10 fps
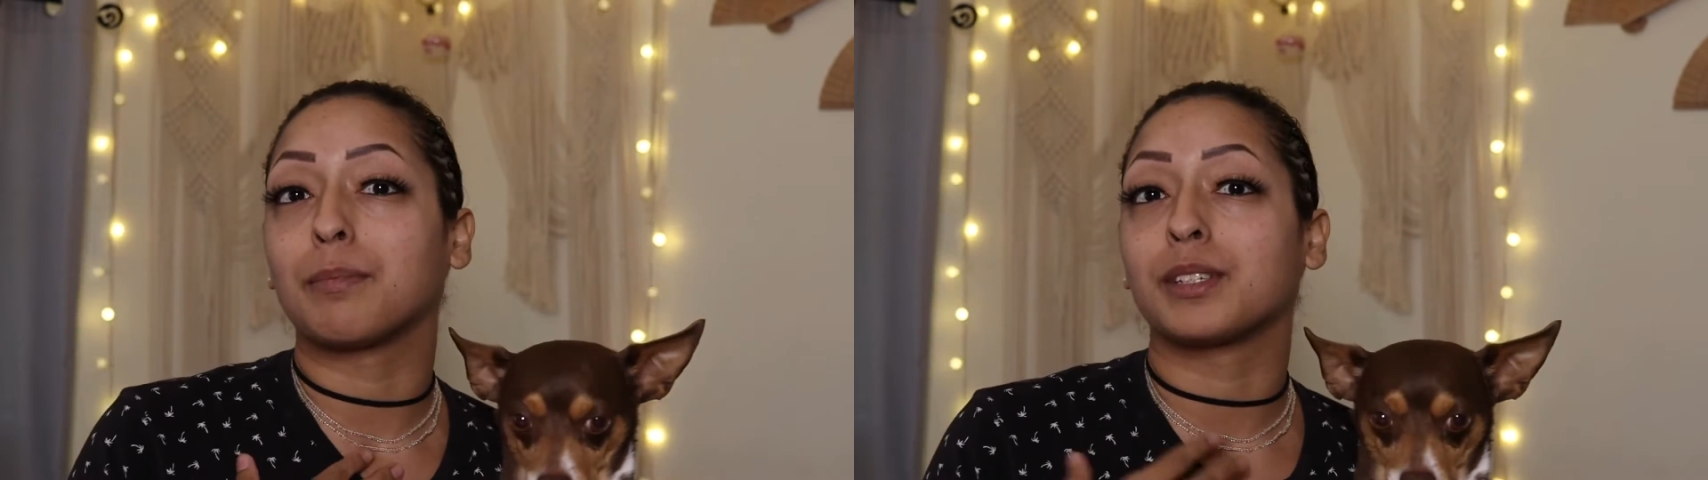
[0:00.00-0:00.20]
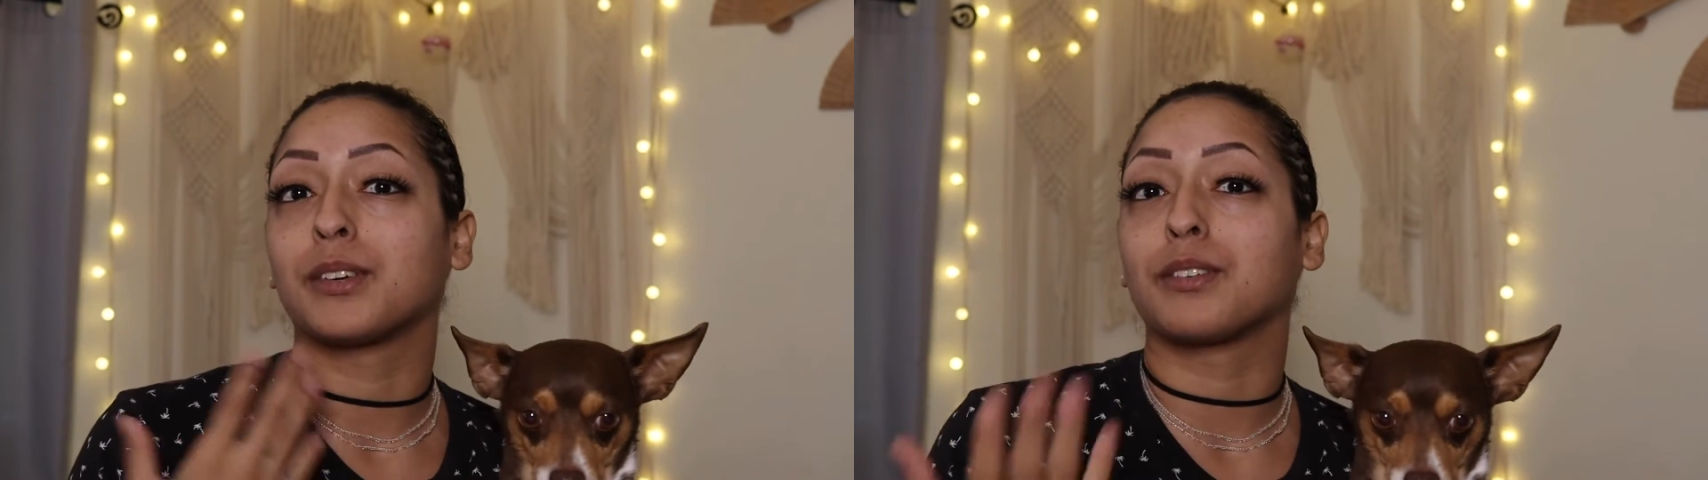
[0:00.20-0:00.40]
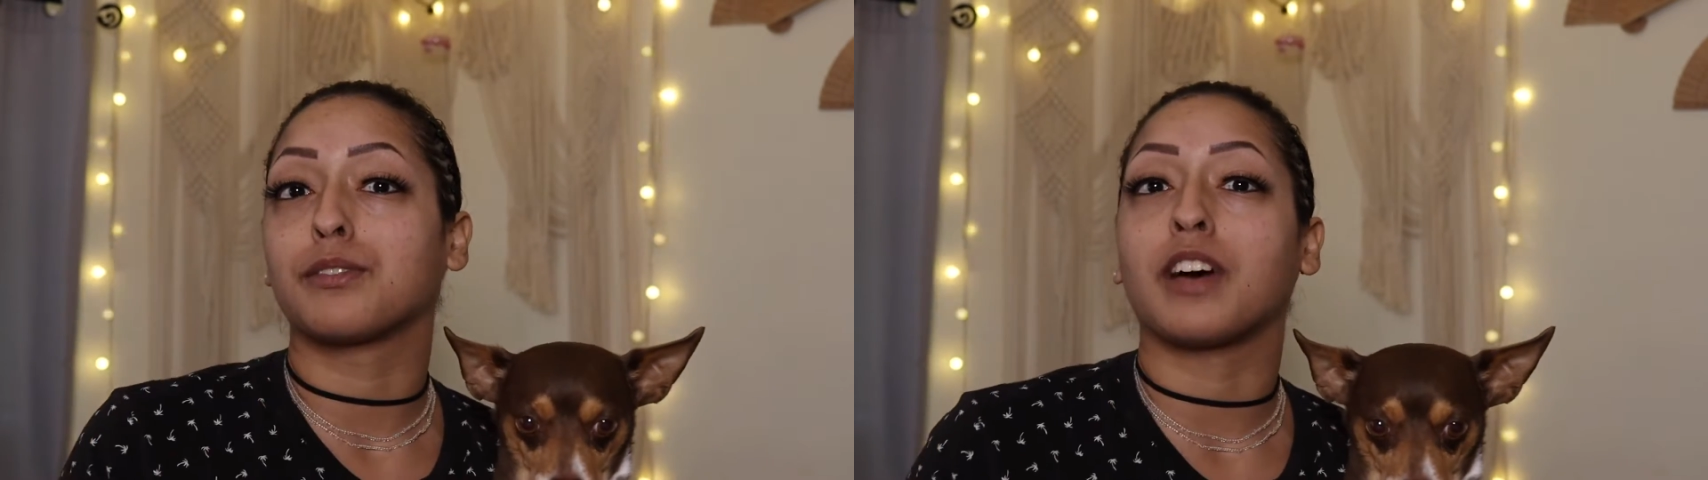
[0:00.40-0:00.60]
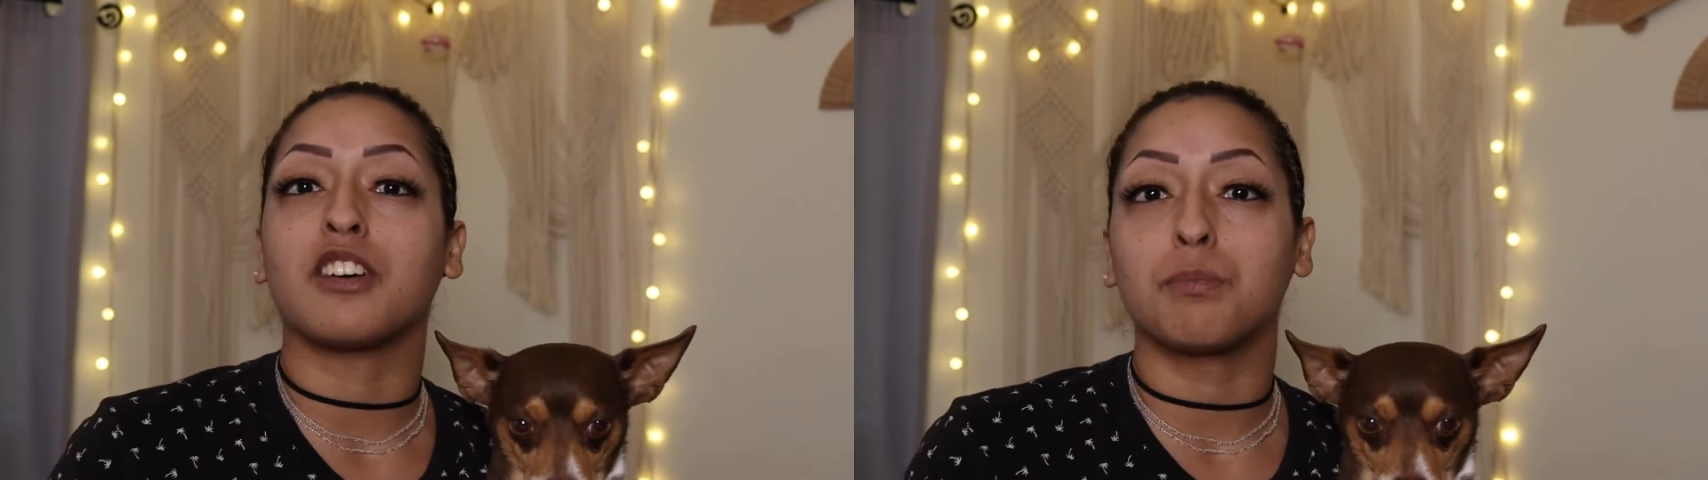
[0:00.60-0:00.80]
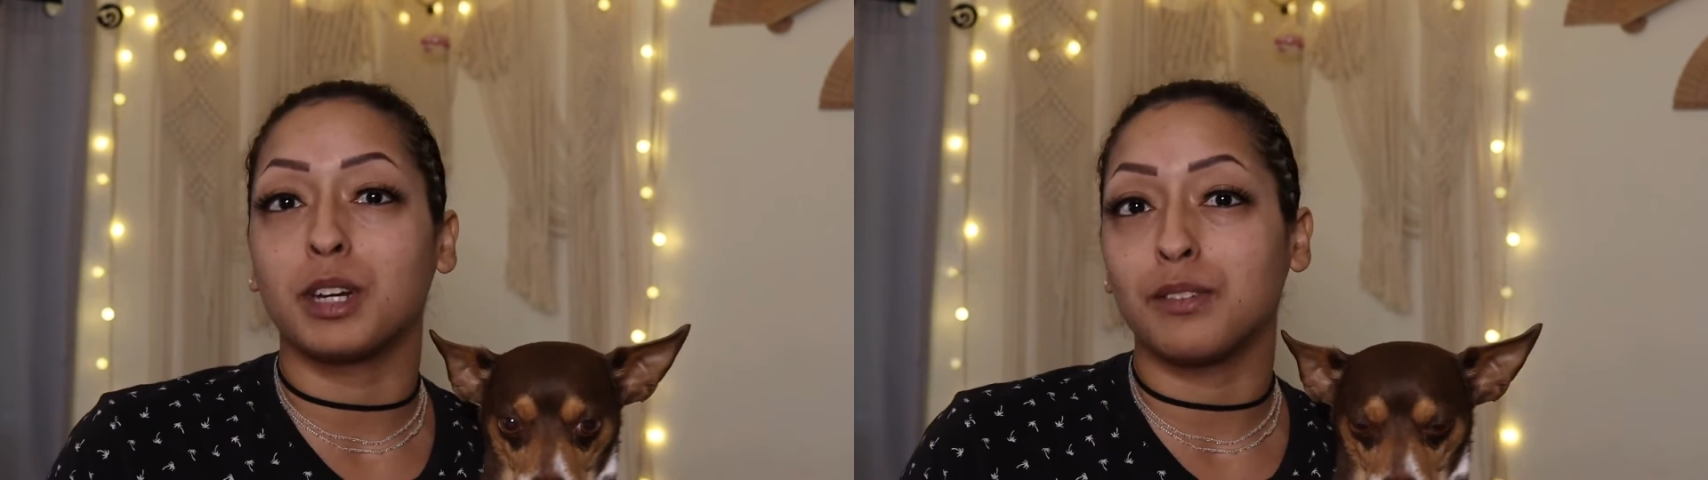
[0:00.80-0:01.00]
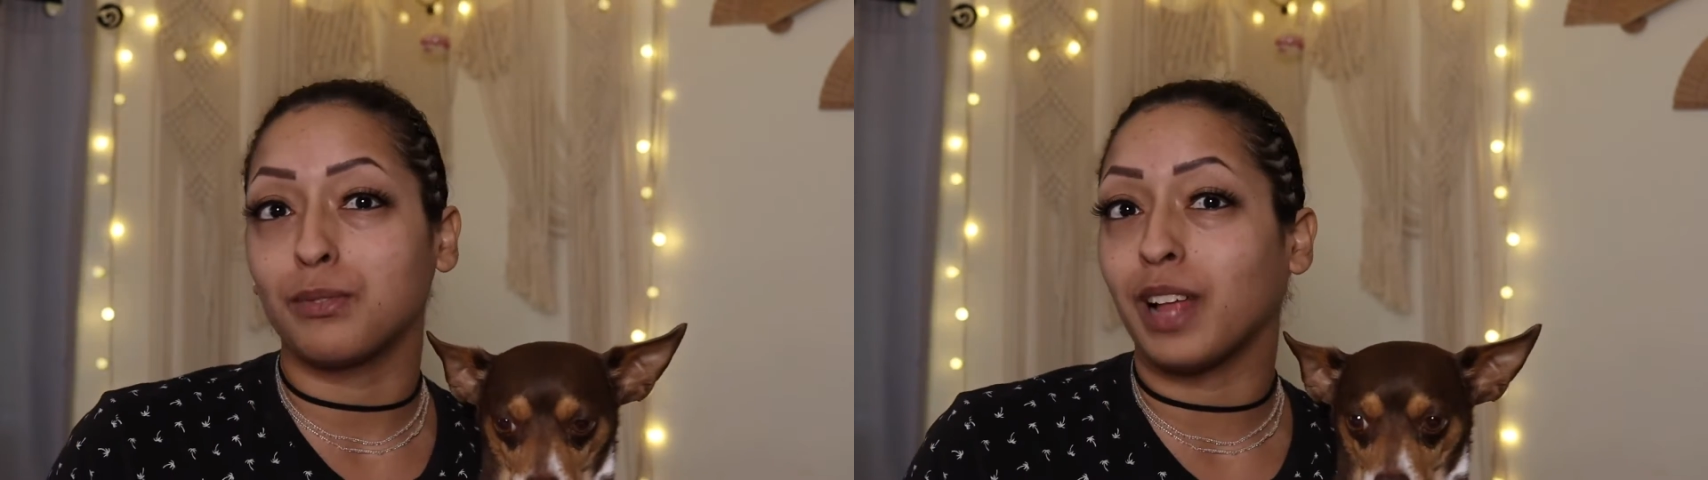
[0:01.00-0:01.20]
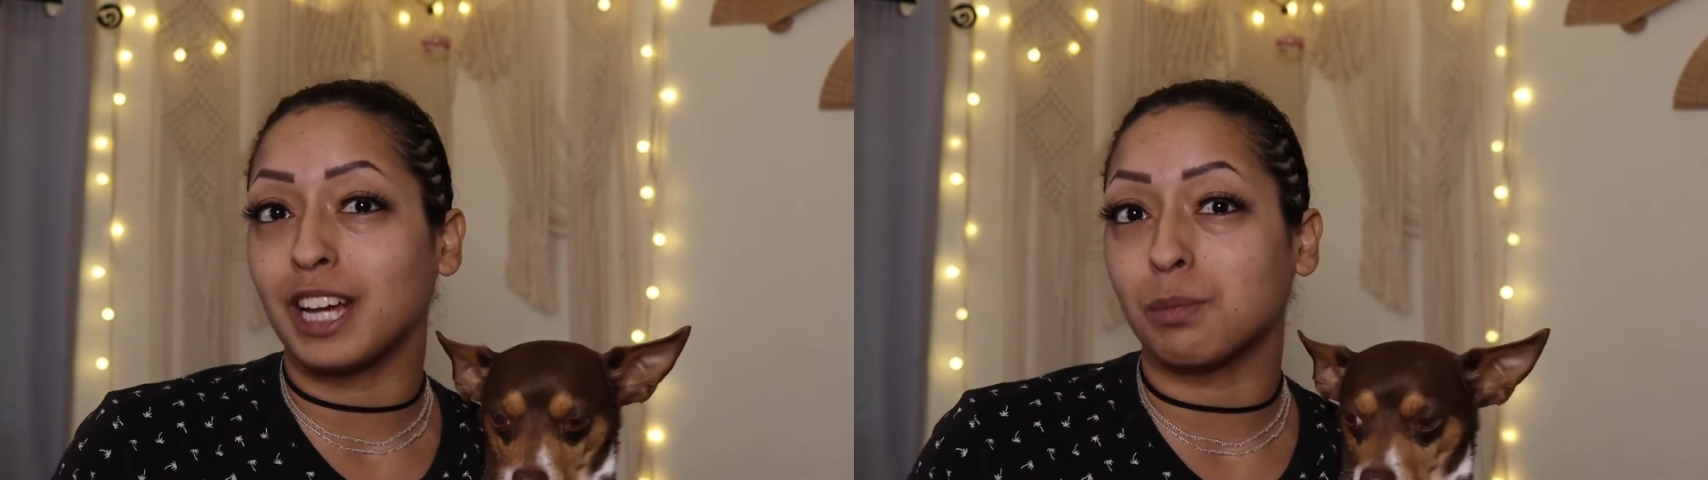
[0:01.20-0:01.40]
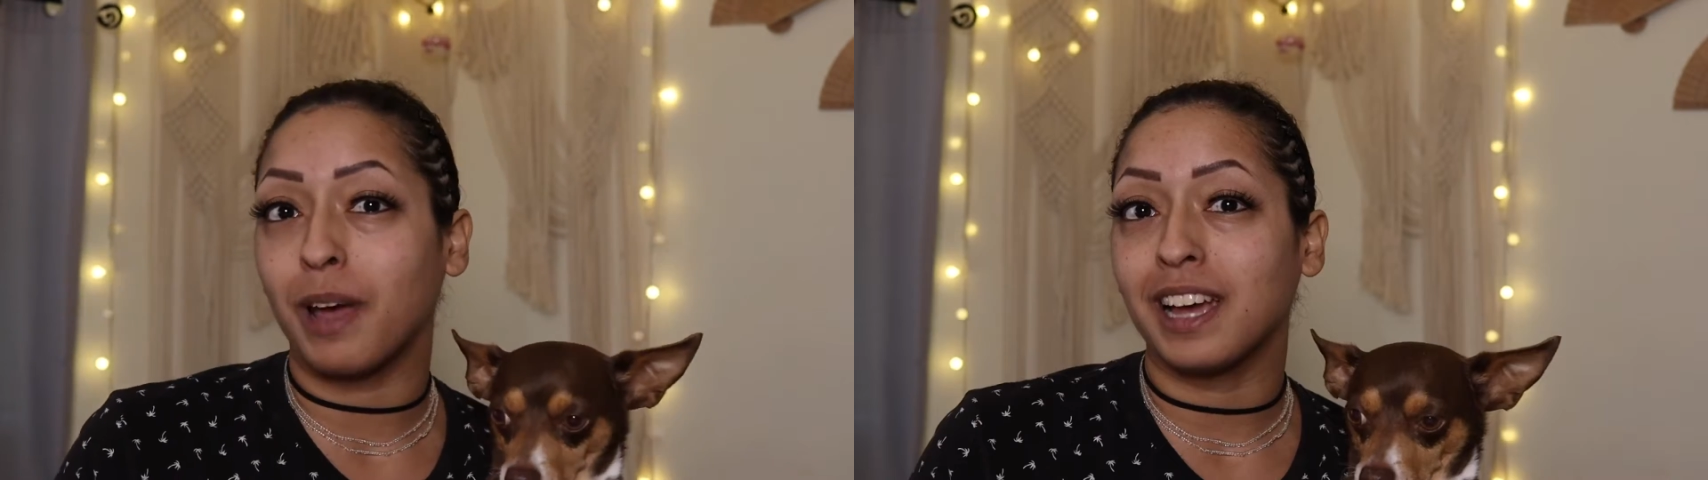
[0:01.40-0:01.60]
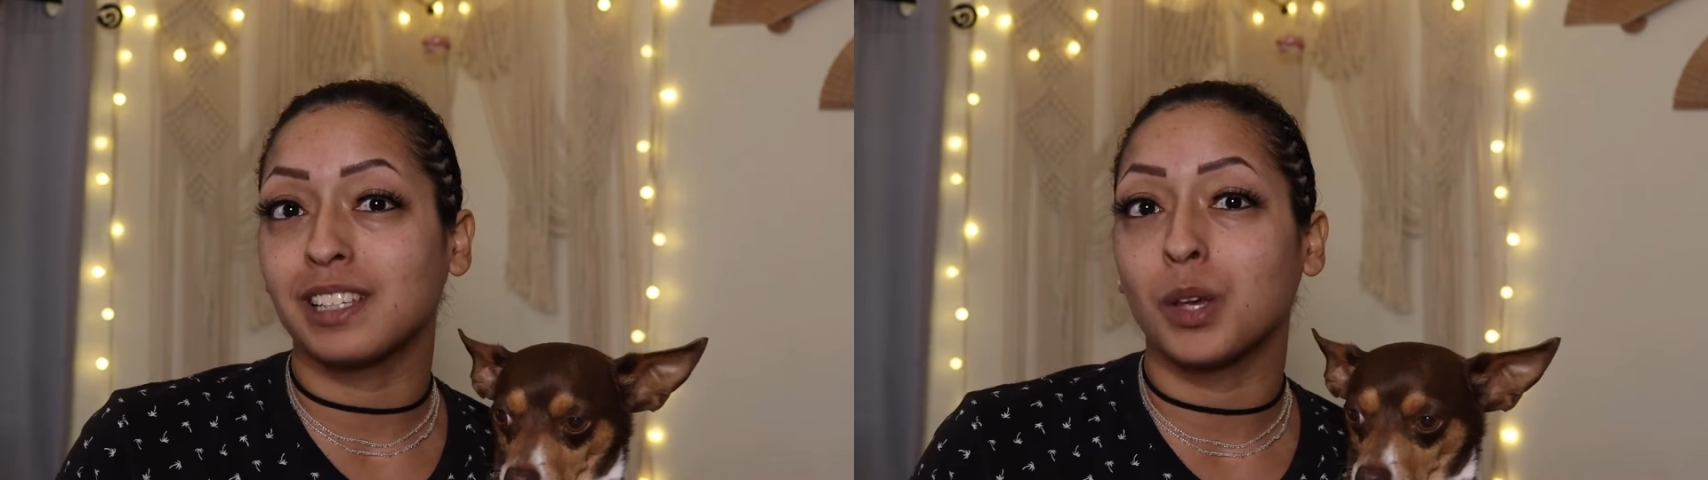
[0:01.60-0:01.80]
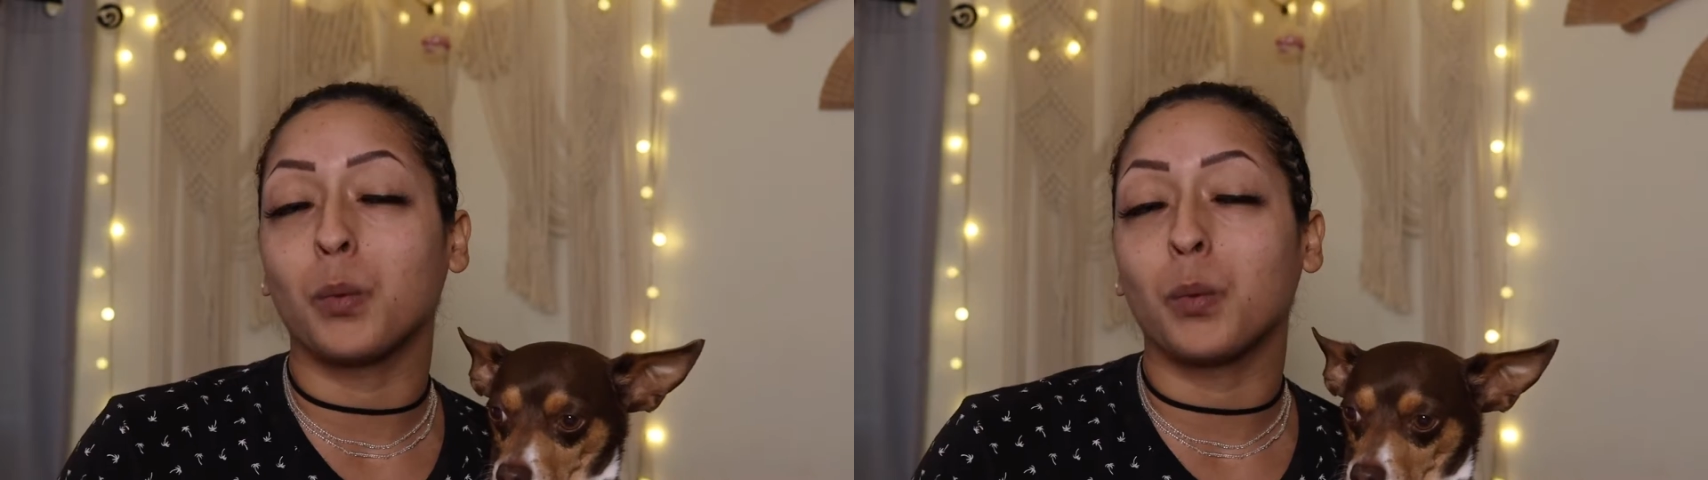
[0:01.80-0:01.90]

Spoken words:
episode of 5-Minute Flashbacks,